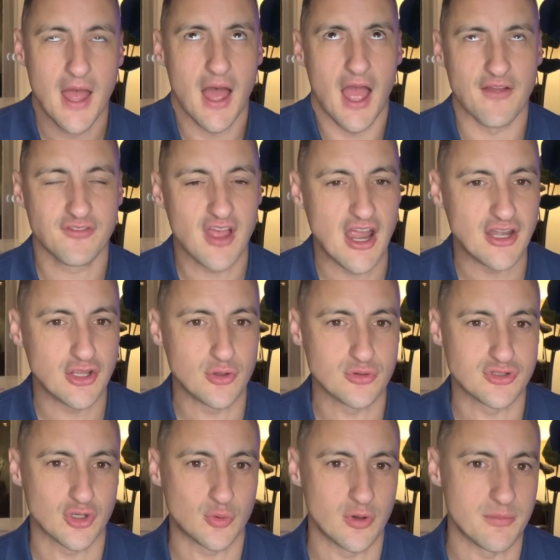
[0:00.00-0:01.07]
I've kind of
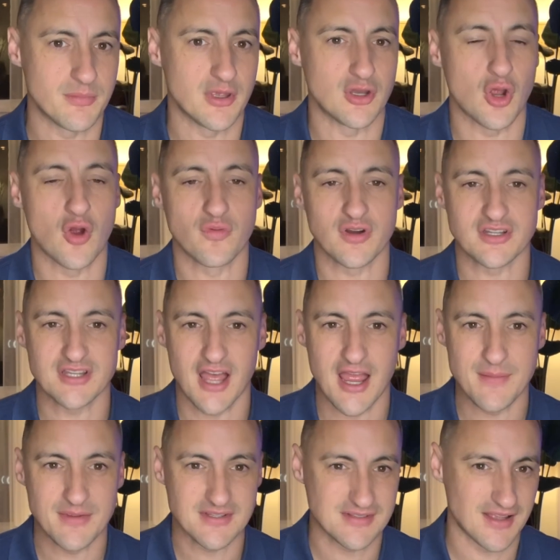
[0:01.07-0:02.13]
used equipment over
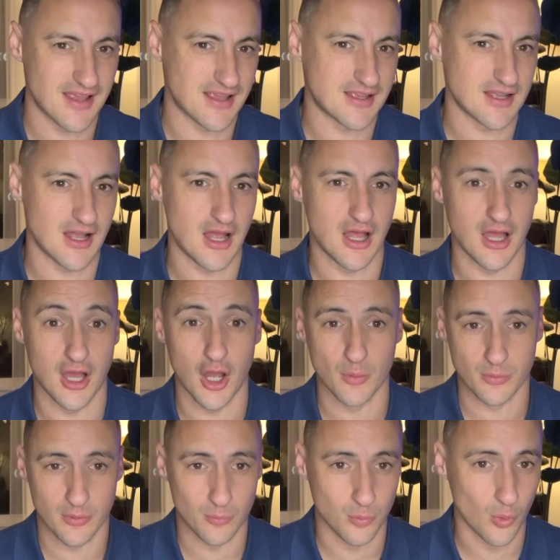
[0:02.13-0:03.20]
time as like uh, a
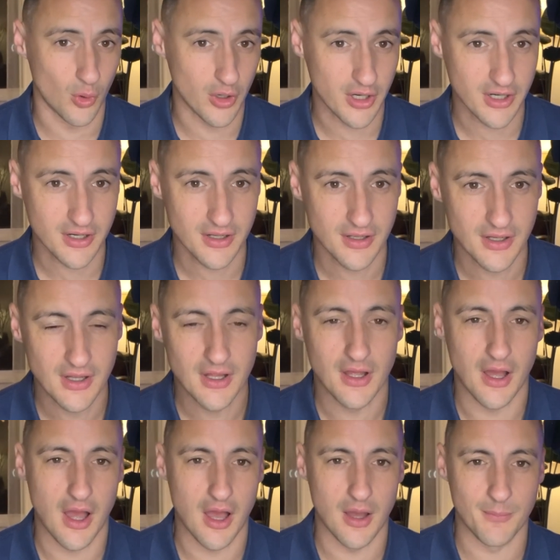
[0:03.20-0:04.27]
reward,
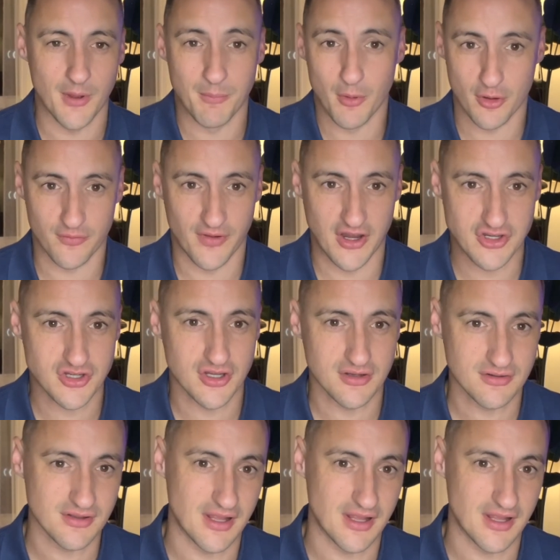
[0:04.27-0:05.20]
um, a motivation.